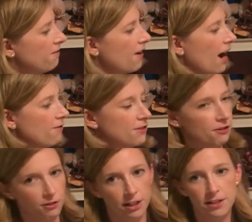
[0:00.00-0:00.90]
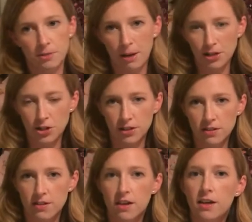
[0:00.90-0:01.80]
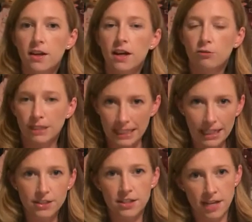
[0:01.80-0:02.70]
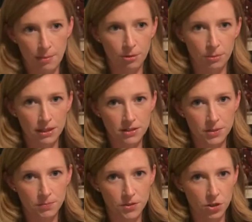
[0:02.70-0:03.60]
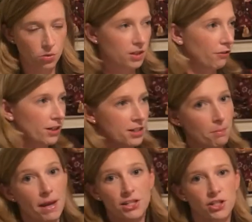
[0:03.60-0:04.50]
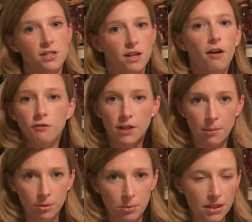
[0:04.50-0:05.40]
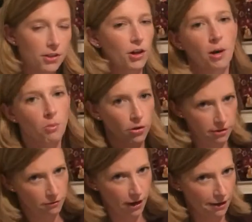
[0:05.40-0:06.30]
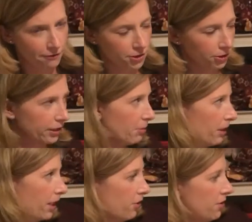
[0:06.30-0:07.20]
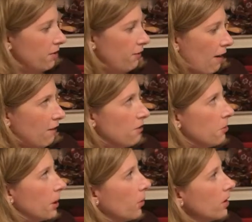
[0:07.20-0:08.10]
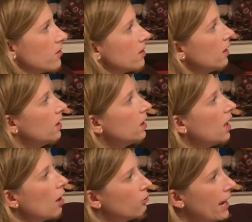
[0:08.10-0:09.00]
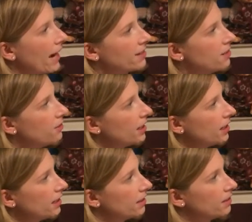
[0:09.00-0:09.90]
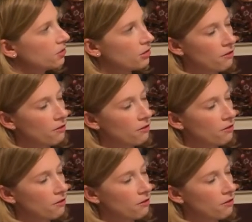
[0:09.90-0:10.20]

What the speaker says: of 5 different dimensions related to temperament. So different dimensions of temperament. There are more than 5, certainly, but here's 5 of the big ones. Reactivity is